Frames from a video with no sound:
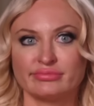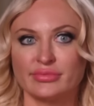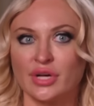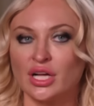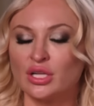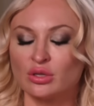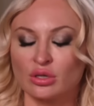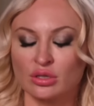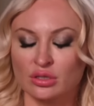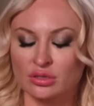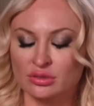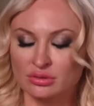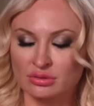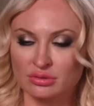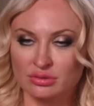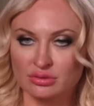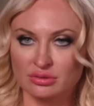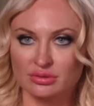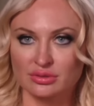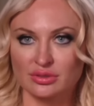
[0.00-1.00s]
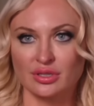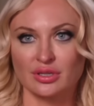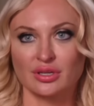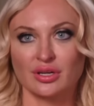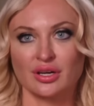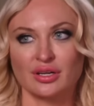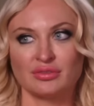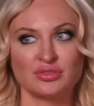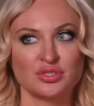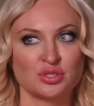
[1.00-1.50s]
alone,
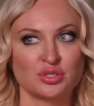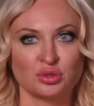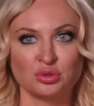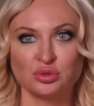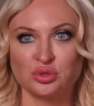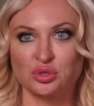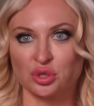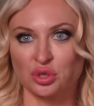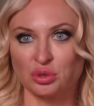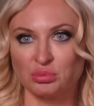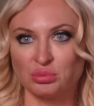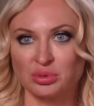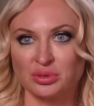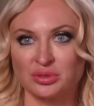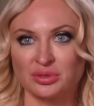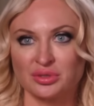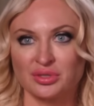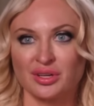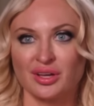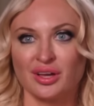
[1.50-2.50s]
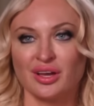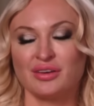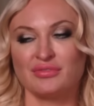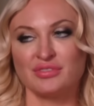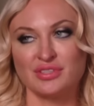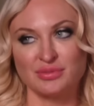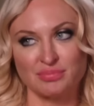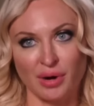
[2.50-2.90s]
with no job, with